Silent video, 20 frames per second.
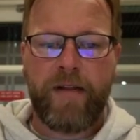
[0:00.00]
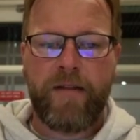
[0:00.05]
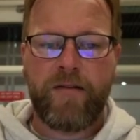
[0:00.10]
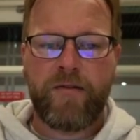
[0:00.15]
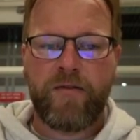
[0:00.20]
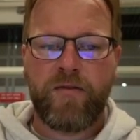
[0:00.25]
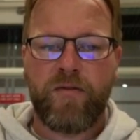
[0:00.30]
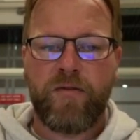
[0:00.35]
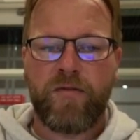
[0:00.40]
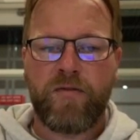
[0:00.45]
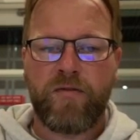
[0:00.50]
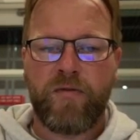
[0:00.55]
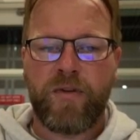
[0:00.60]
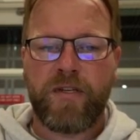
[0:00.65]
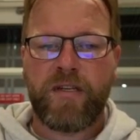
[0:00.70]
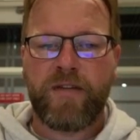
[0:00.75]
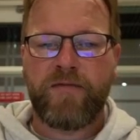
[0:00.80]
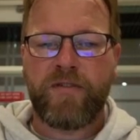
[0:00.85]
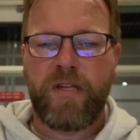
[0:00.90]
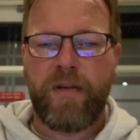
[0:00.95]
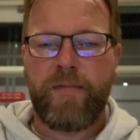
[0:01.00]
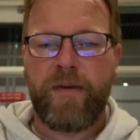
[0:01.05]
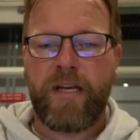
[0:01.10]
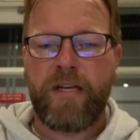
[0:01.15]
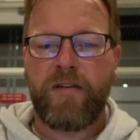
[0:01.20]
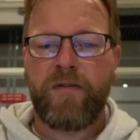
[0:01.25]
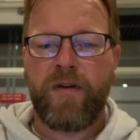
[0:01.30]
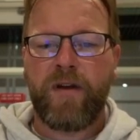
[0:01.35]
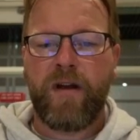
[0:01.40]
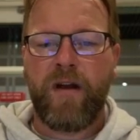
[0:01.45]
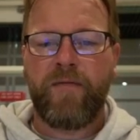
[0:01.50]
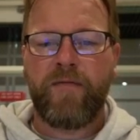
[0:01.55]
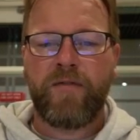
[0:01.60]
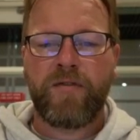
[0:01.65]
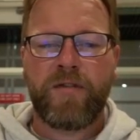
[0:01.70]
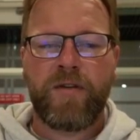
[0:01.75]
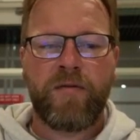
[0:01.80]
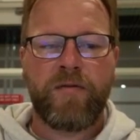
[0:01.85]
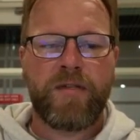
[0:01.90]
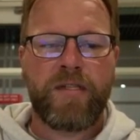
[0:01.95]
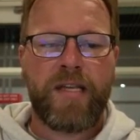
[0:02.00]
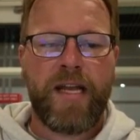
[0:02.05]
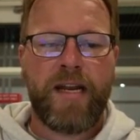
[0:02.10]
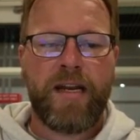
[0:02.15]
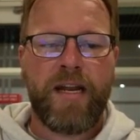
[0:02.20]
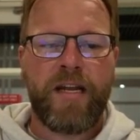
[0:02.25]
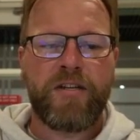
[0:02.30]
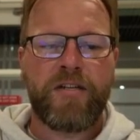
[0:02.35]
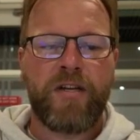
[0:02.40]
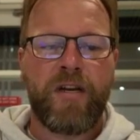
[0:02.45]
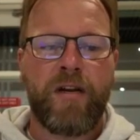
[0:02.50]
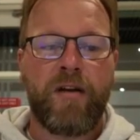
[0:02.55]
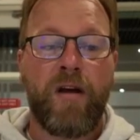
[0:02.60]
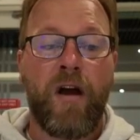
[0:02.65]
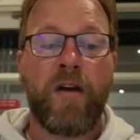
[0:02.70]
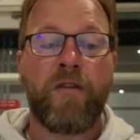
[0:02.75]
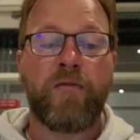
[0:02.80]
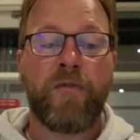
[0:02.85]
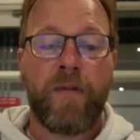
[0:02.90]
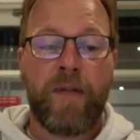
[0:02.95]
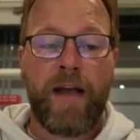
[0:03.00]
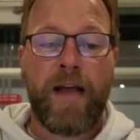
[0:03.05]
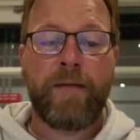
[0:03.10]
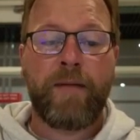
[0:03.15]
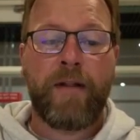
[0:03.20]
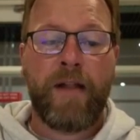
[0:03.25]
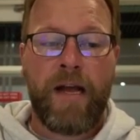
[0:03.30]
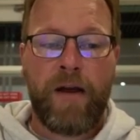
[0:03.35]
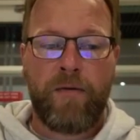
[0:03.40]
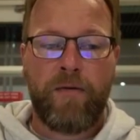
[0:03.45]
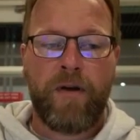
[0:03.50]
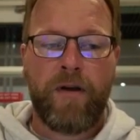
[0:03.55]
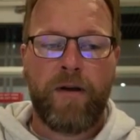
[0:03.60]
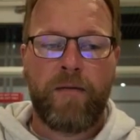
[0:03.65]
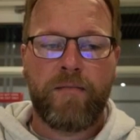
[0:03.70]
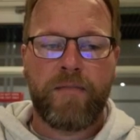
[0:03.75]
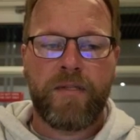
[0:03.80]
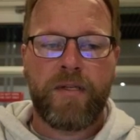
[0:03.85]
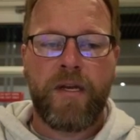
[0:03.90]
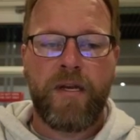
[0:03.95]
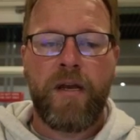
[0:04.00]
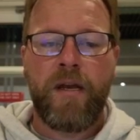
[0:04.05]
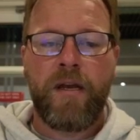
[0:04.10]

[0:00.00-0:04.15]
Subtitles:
there's a risk of slipping into a comfort zone, stagnation, and unreliable outcomes.